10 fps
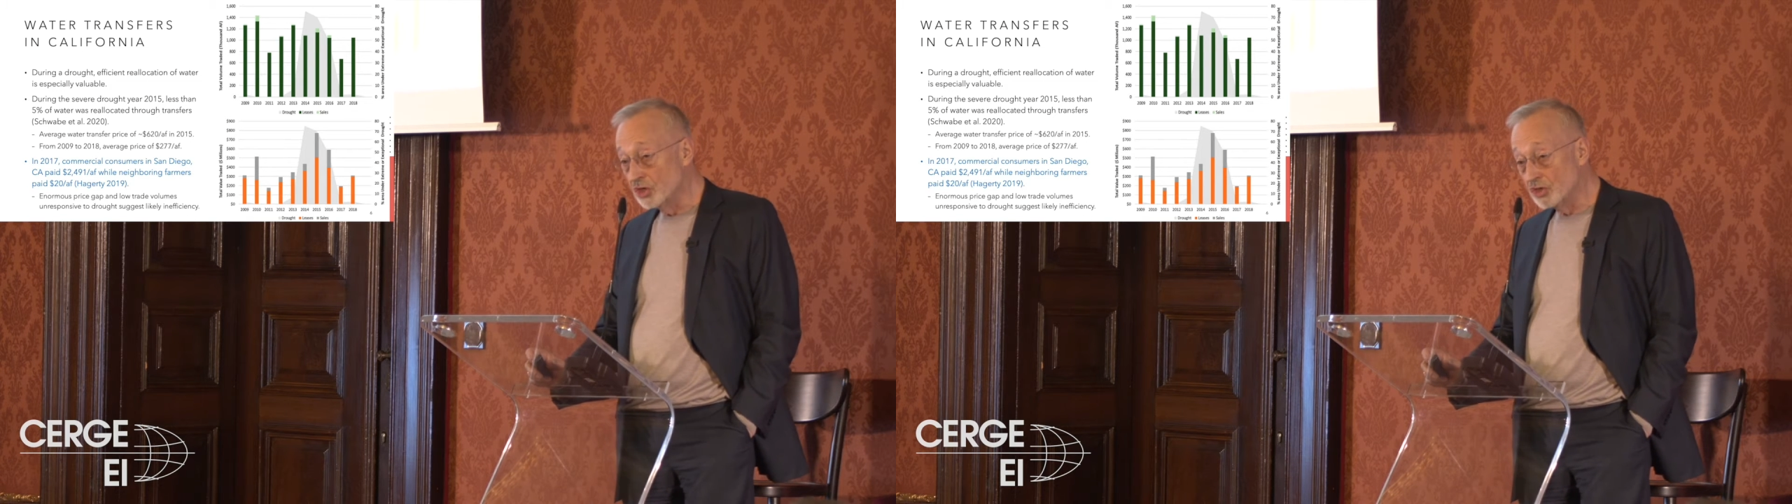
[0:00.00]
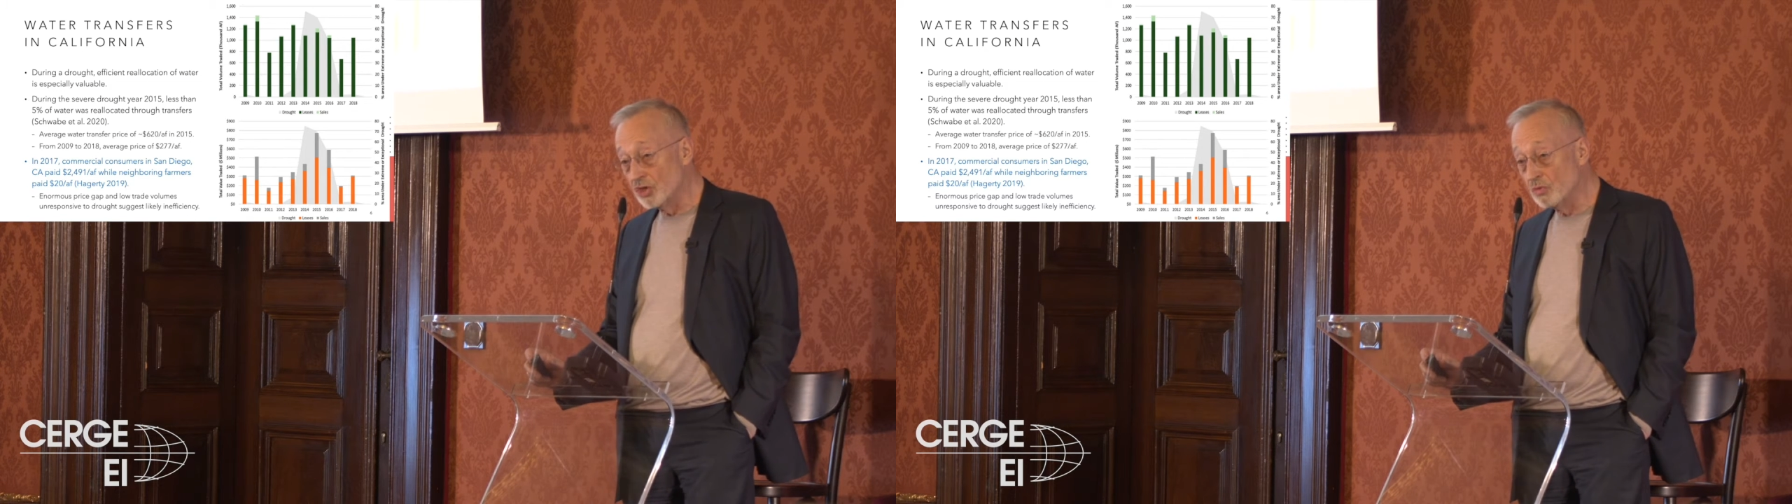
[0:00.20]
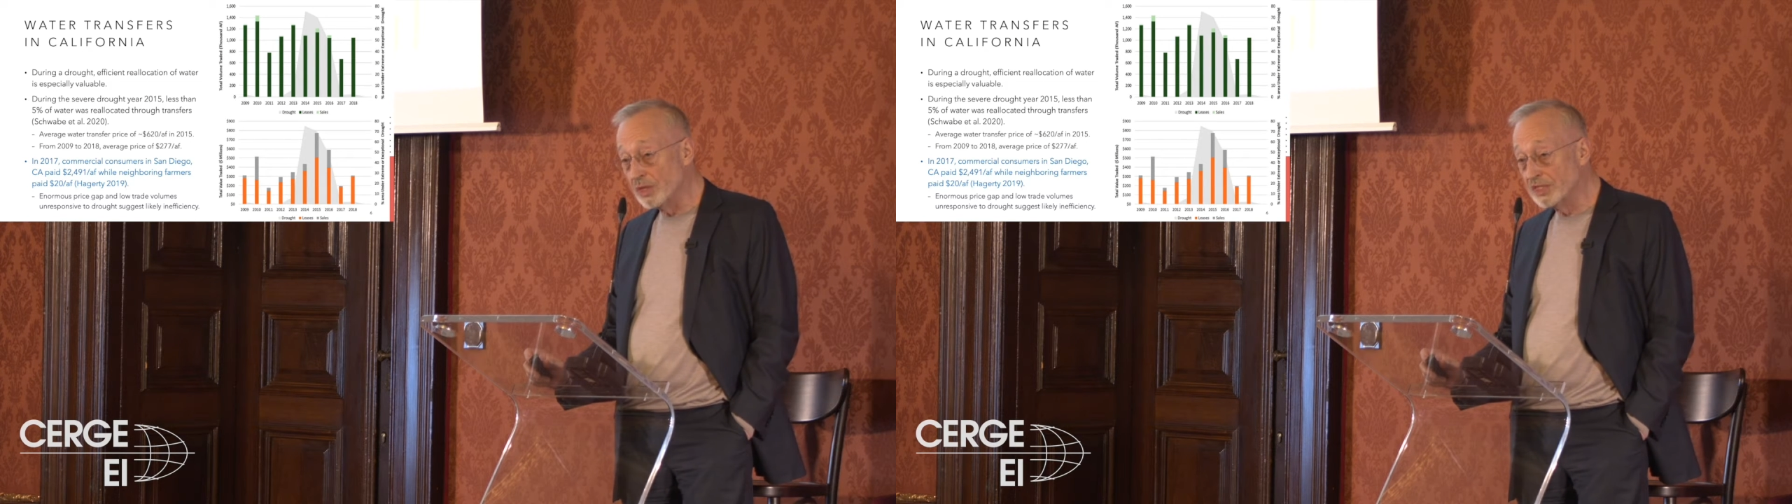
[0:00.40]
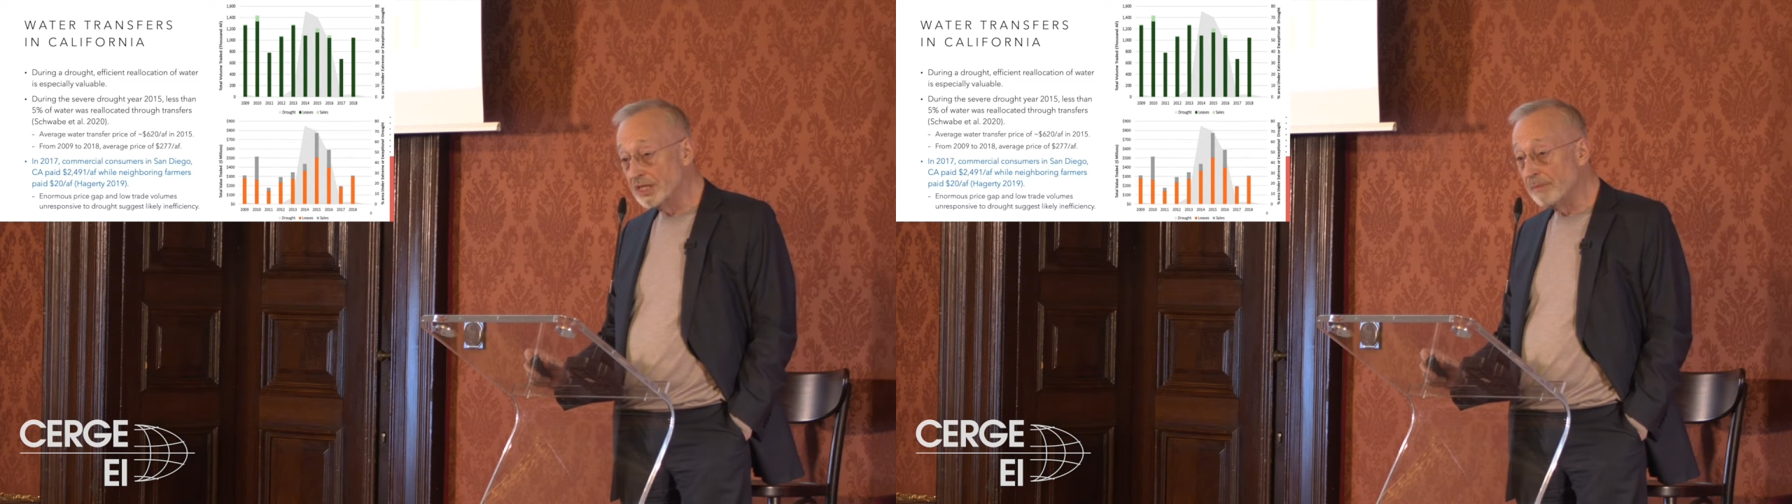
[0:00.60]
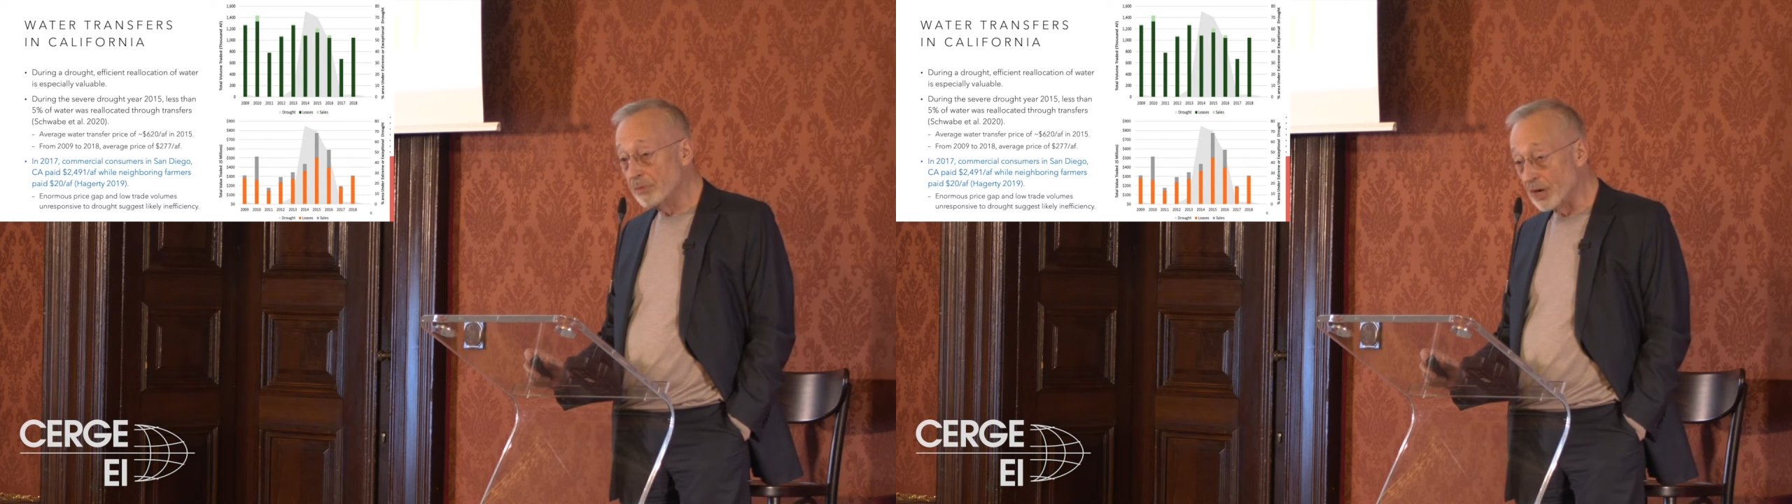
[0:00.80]
so there was
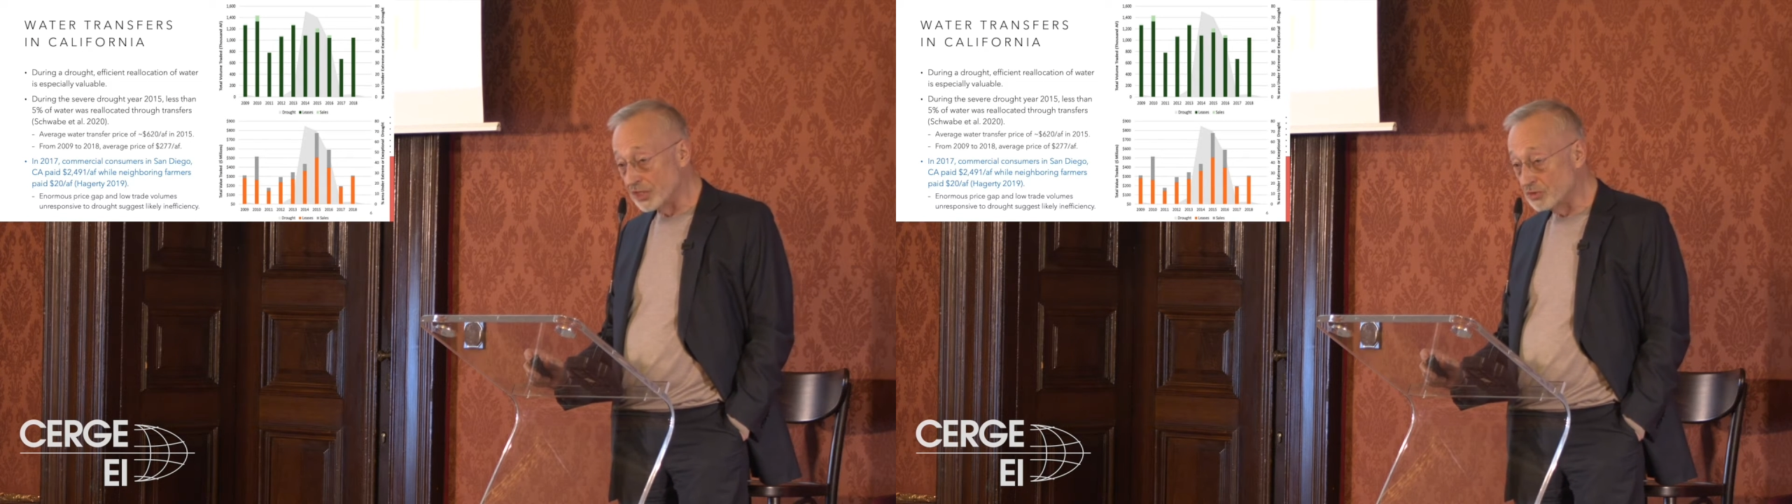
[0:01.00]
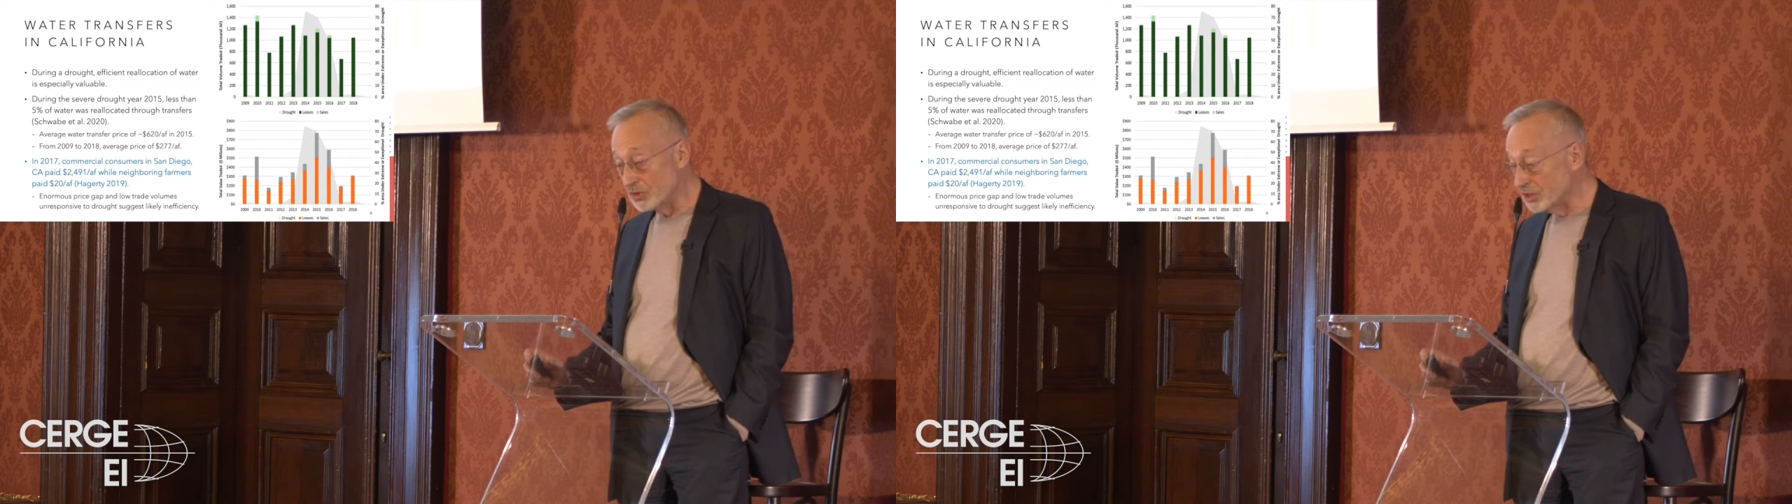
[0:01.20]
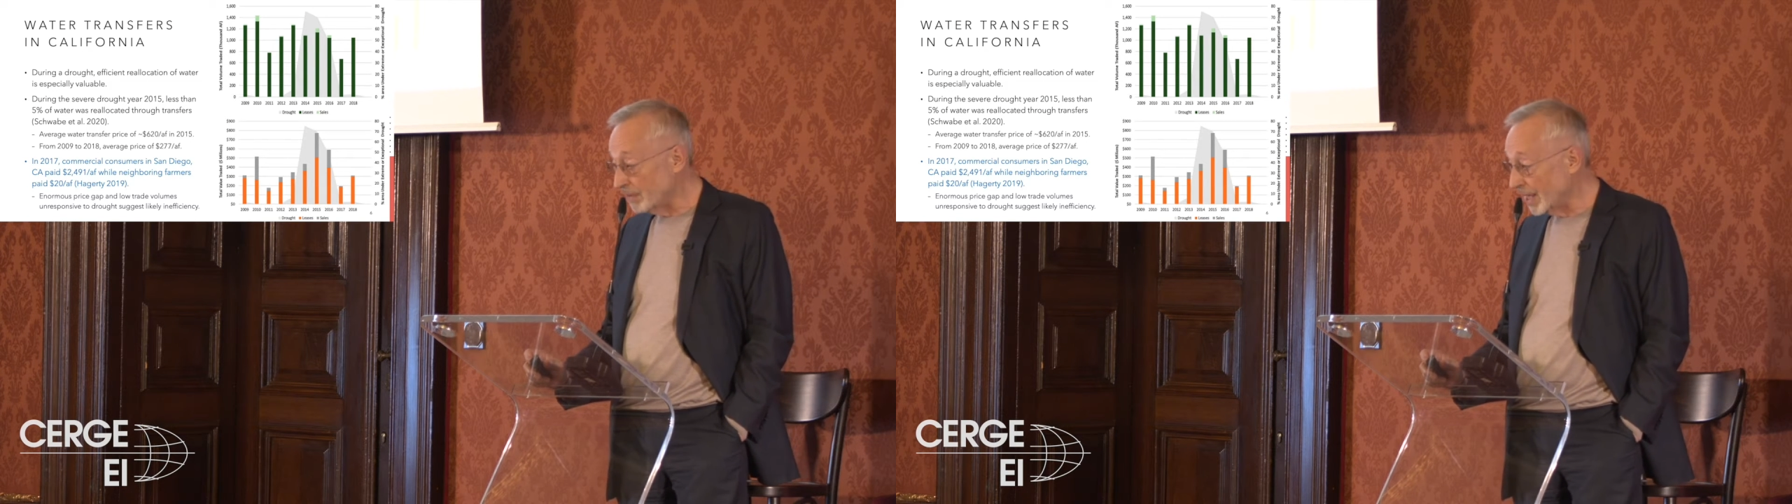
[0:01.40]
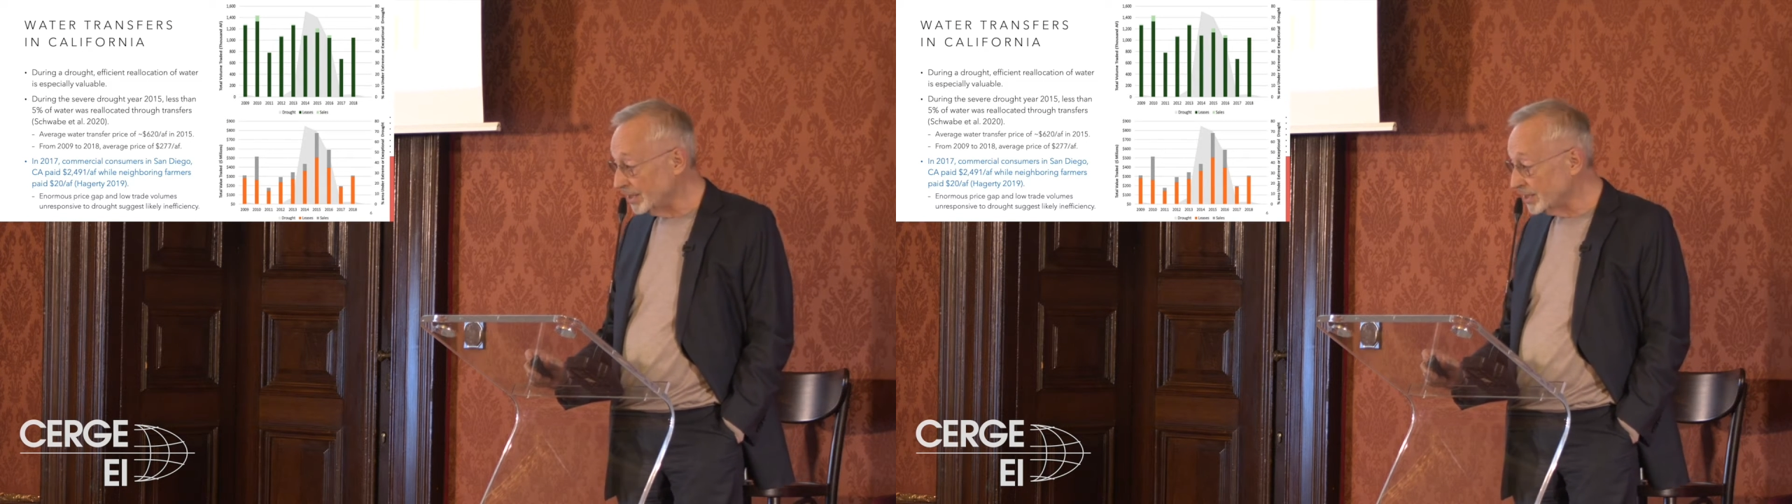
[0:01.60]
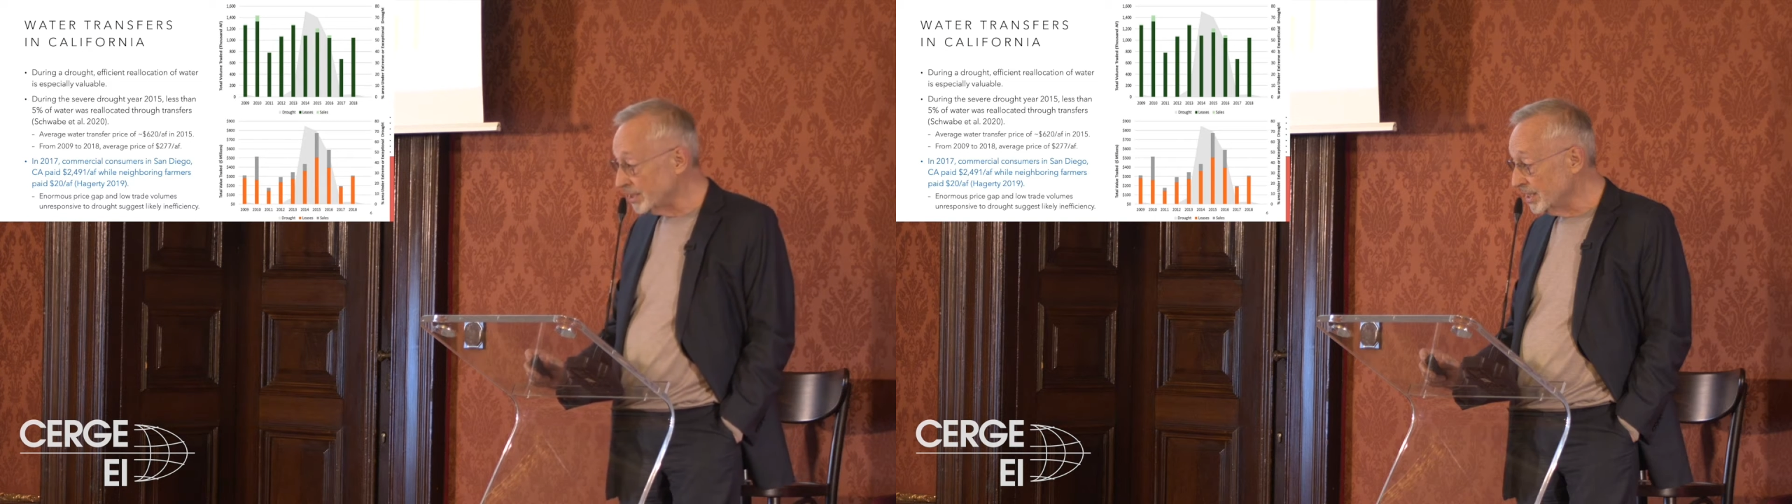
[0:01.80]
some price
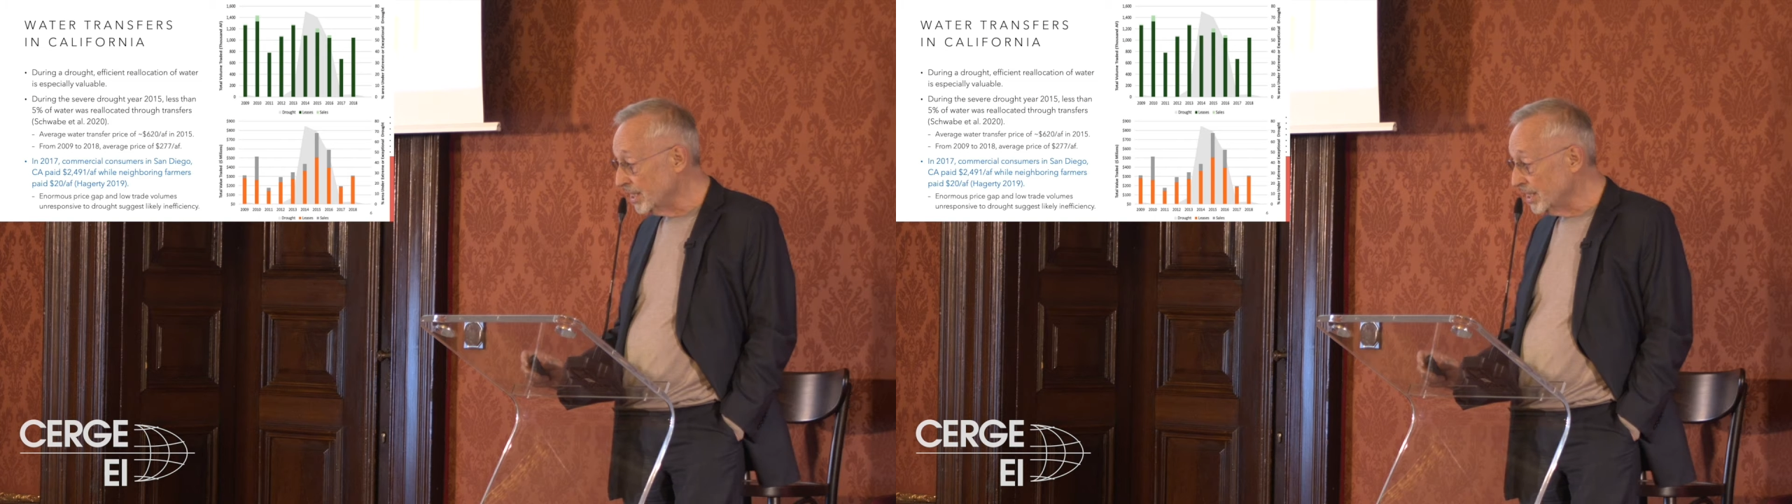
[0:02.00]
response.